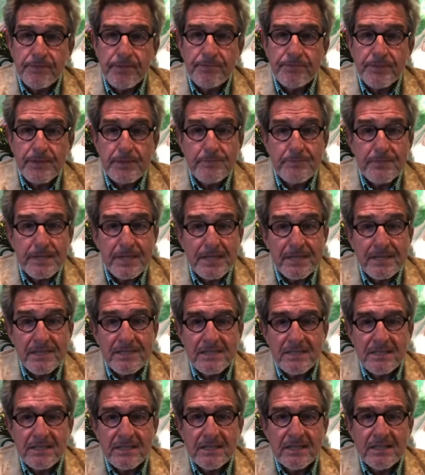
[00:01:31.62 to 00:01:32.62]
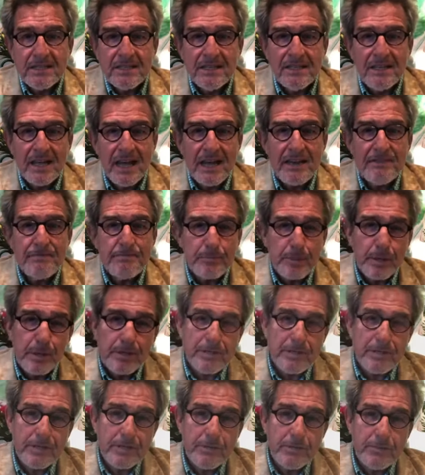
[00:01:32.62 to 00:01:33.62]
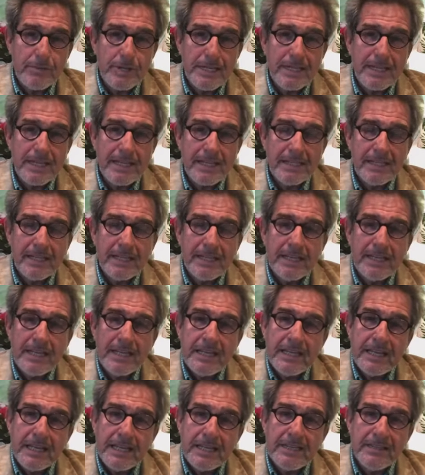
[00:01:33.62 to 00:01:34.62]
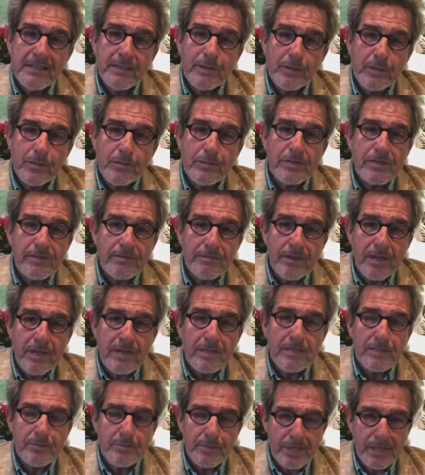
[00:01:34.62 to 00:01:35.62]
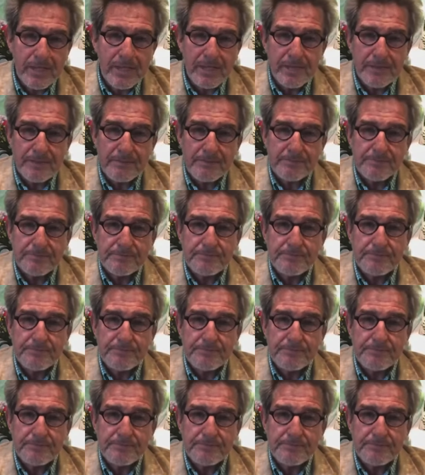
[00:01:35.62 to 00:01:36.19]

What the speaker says: 50-minute live poetry reading in the course of last week.